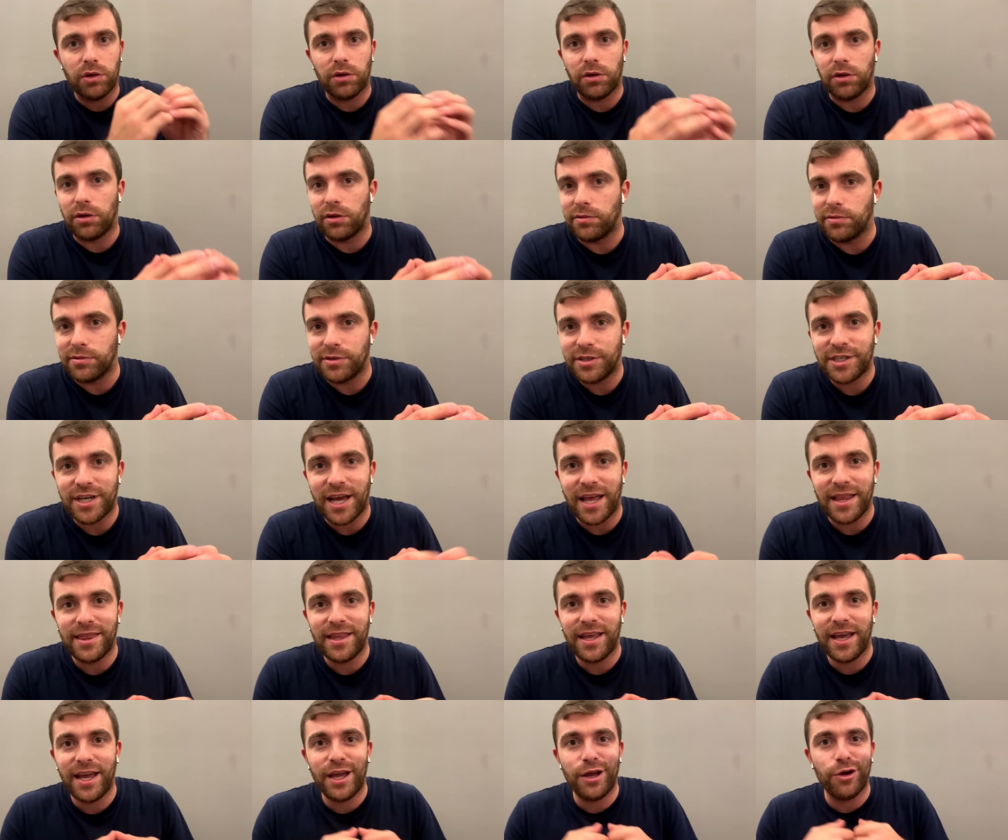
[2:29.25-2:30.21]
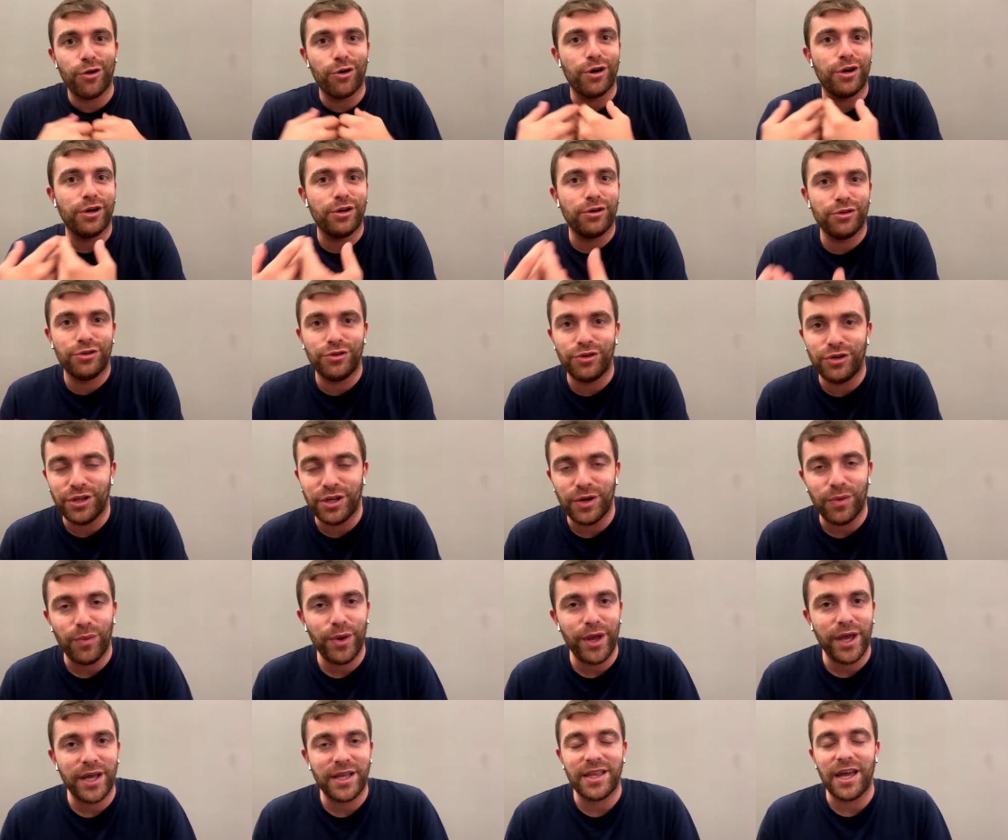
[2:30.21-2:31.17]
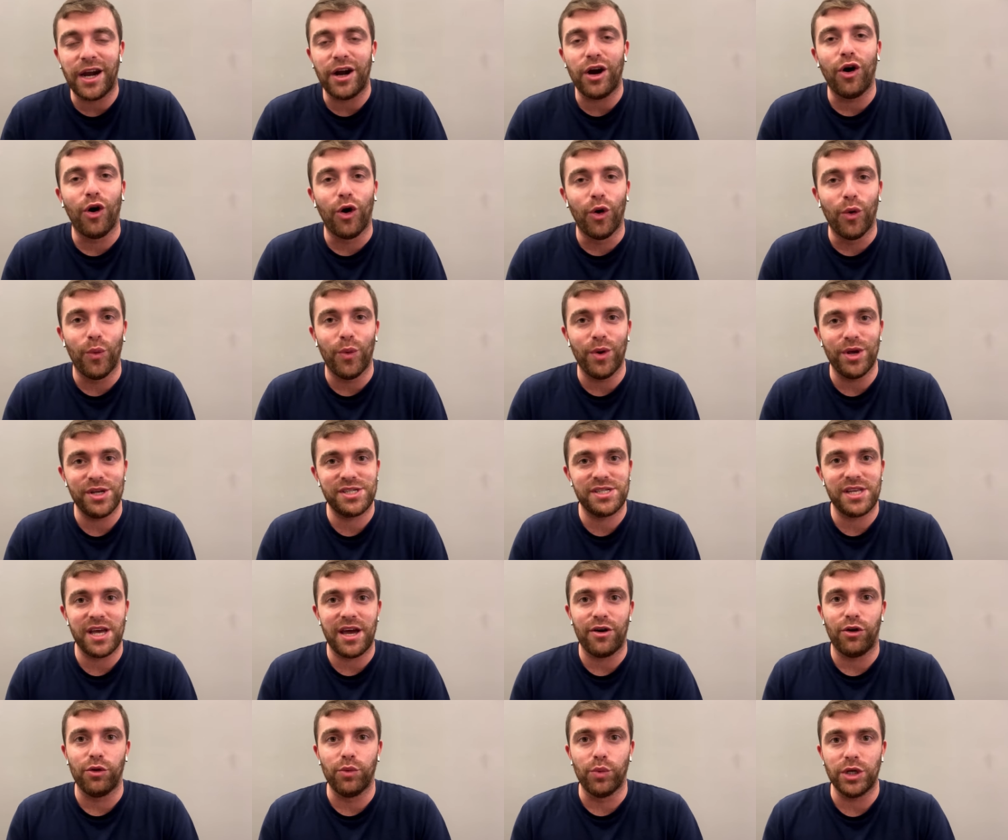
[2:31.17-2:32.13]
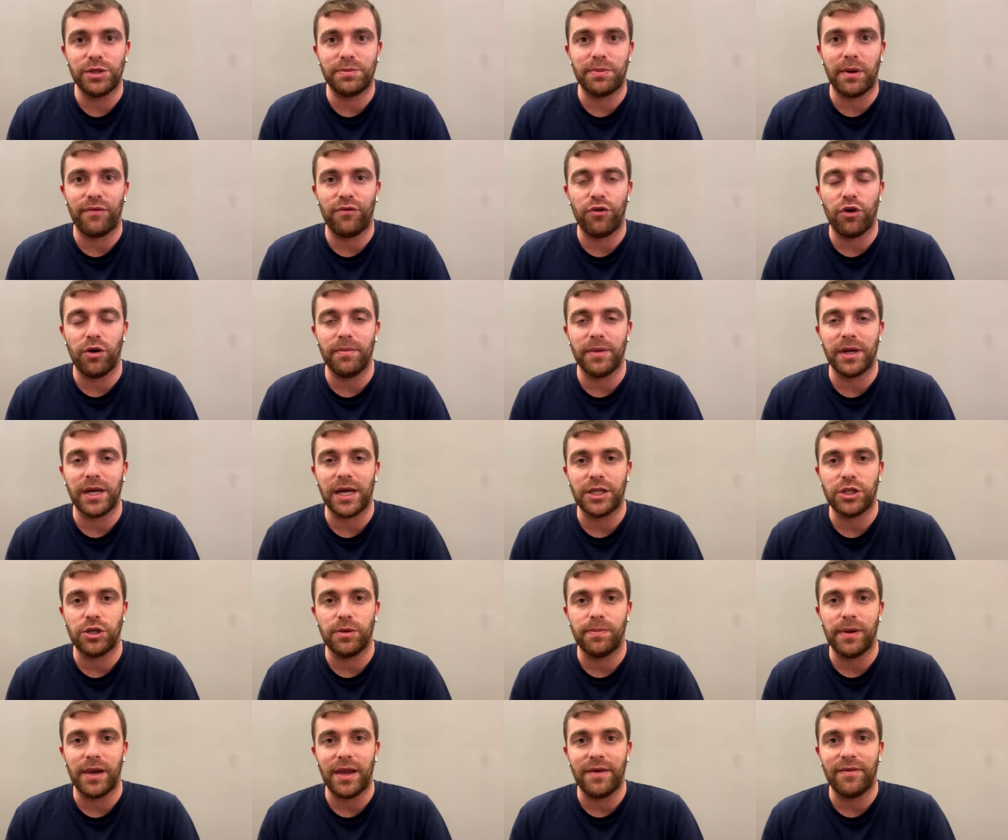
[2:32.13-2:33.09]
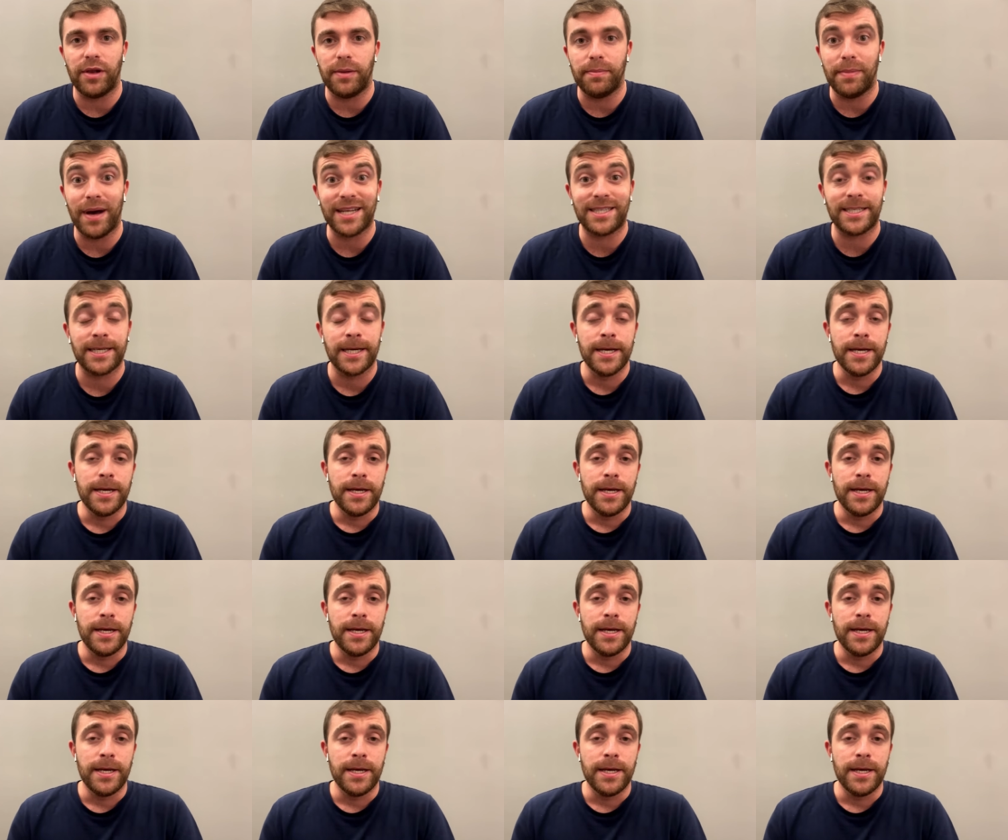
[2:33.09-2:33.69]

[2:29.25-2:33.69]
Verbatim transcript: on Sunday or during the week they're always there always performing at top level but